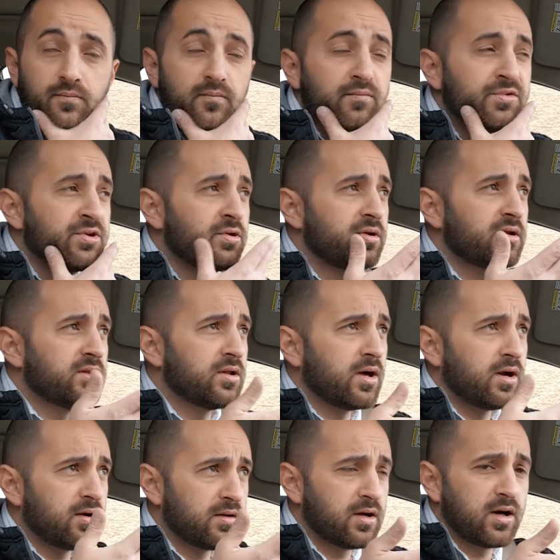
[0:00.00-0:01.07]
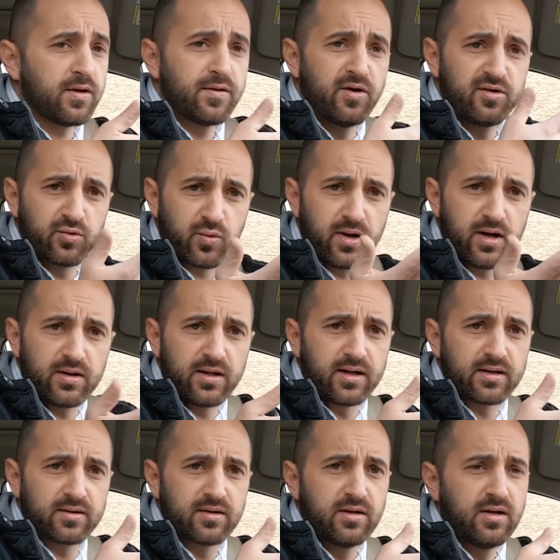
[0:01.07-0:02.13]
So a lot of those around,
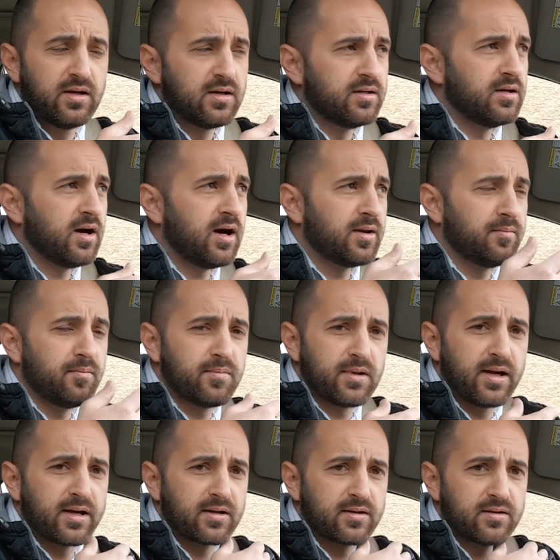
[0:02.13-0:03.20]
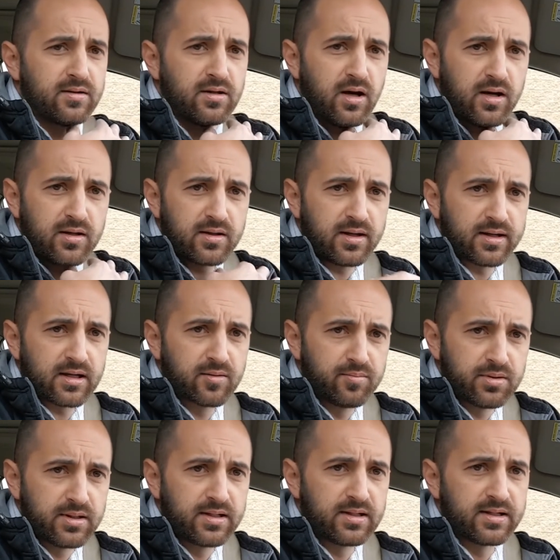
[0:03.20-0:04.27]
like not
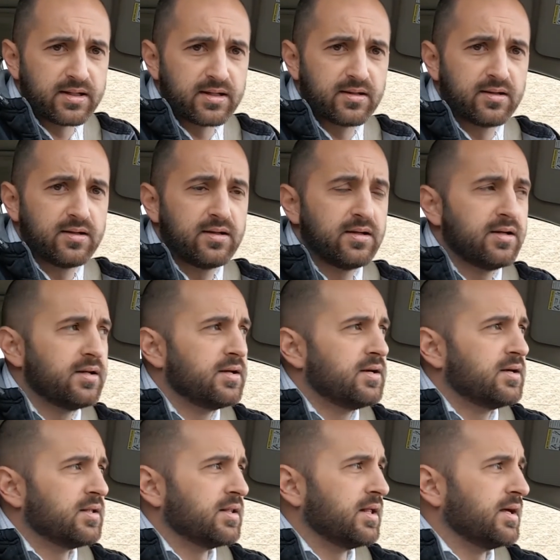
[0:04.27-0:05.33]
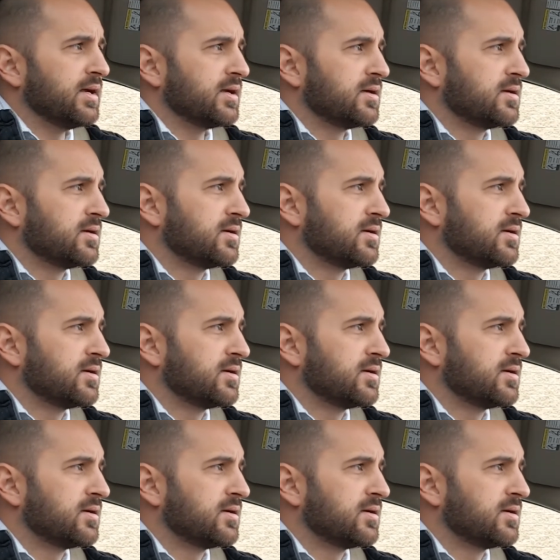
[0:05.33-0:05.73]
completely like